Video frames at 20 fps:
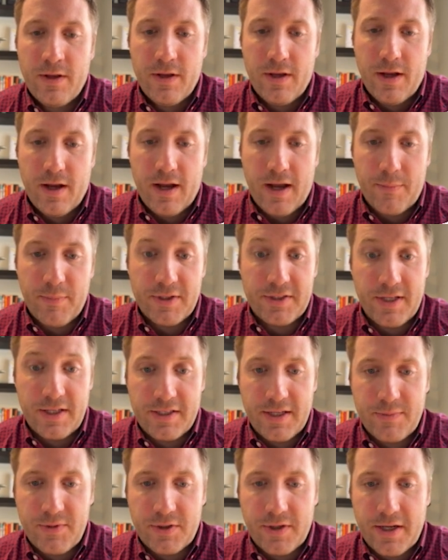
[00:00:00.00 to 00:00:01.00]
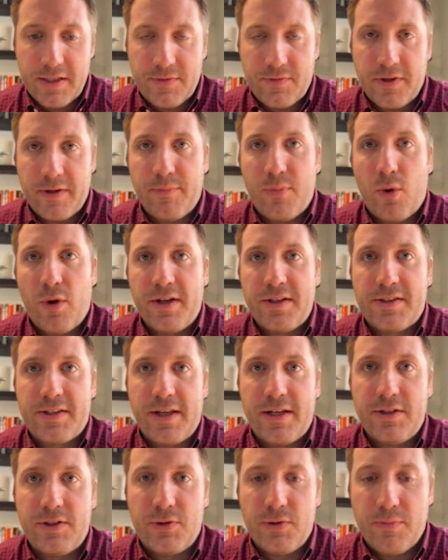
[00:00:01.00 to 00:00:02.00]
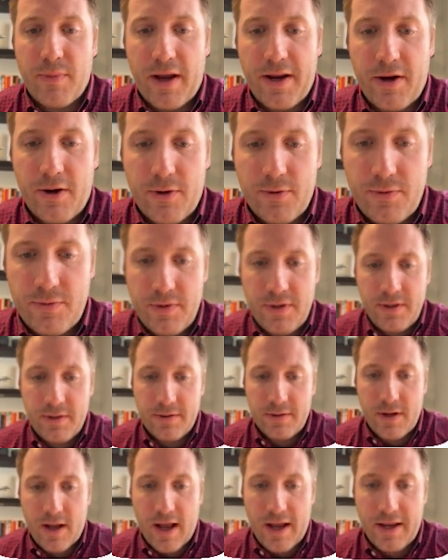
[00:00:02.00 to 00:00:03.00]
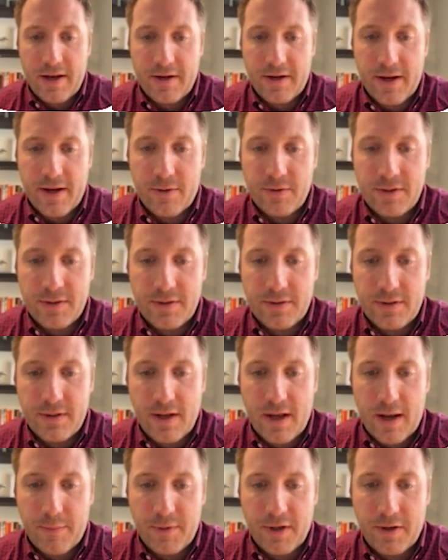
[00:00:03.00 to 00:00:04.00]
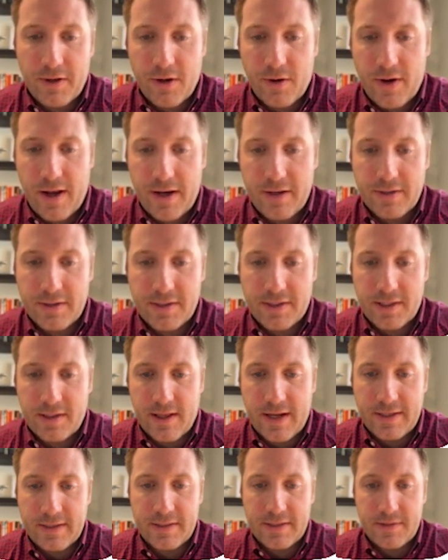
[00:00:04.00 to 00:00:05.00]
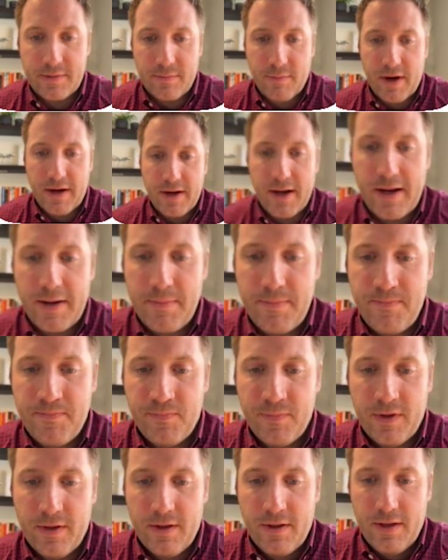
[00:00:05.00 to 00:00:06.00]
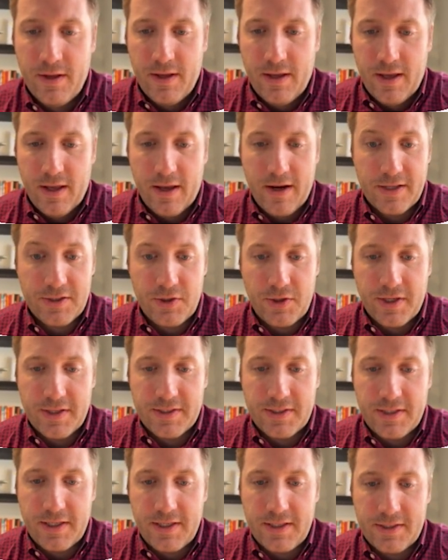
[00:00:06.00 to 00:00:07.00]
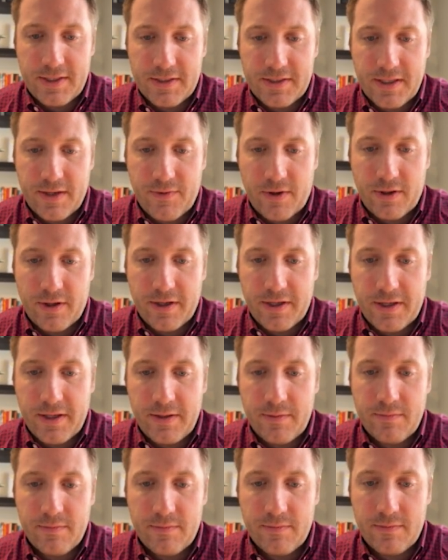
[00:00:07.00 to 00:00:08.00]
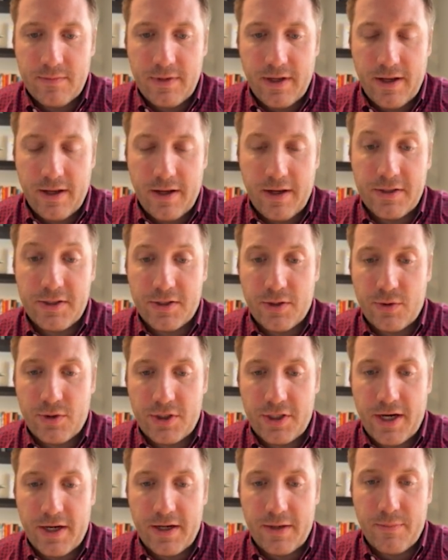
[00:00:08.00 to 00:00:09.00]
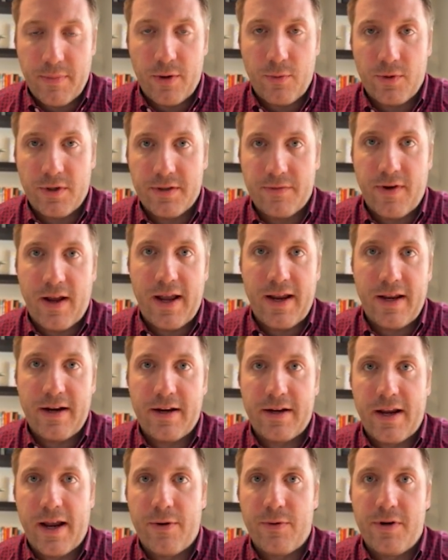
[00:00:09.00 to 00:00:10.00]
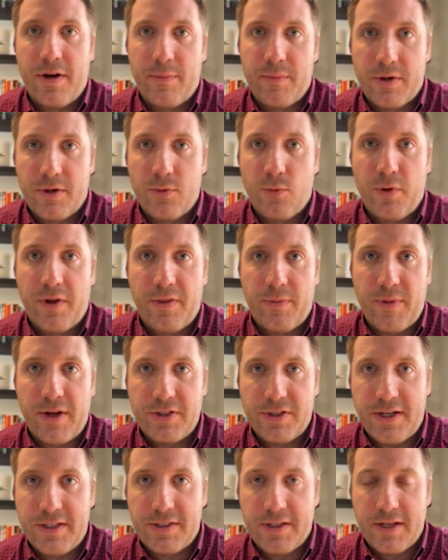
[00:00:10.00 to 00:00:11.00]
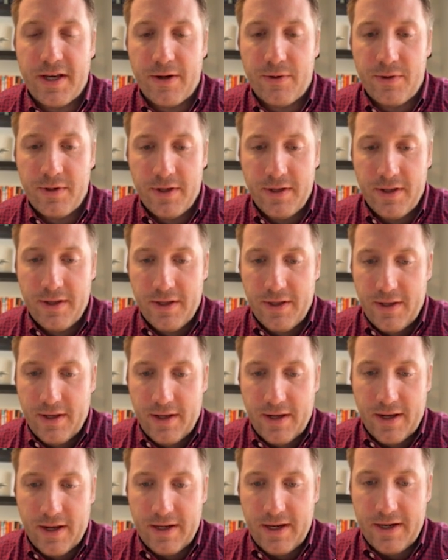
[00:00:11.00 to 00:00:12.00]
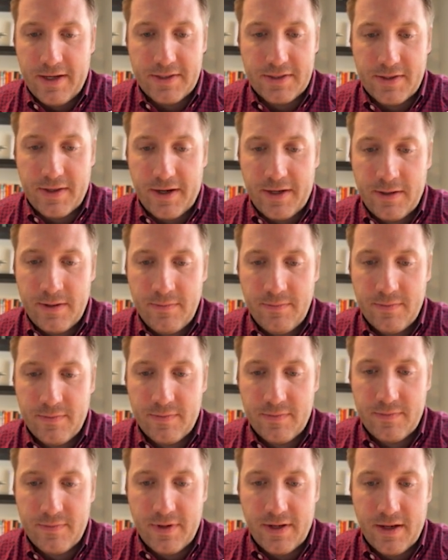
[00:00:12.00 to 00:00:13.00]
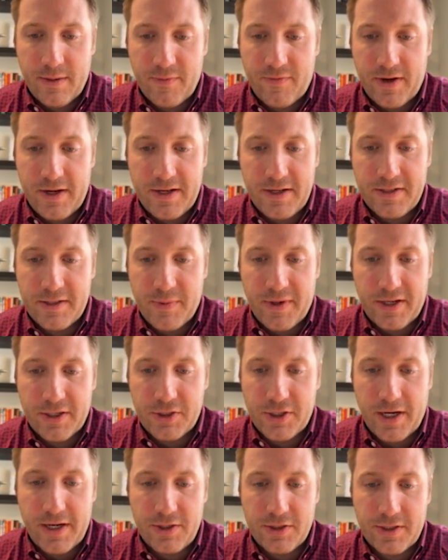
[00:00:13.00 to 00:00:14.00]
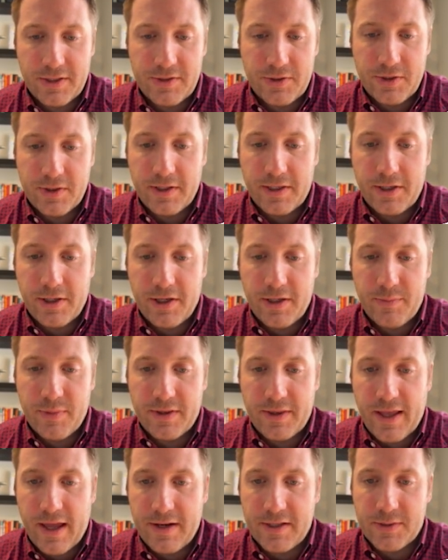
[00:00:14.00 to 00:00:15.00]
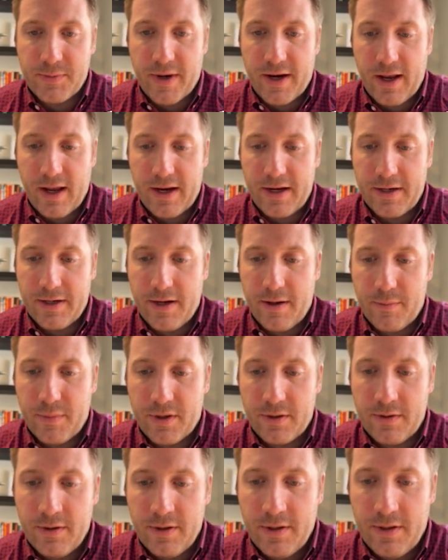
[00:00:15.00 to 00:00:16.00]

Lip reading: But since I'm transferring points into my own Hyatt account, I'm going to go ahead and select my name. And as you can see, since I've already associated my World of Hyatt account number with my Chase account, it is there. If I needed to make a change, I certainly could, but that is my Hyatt number.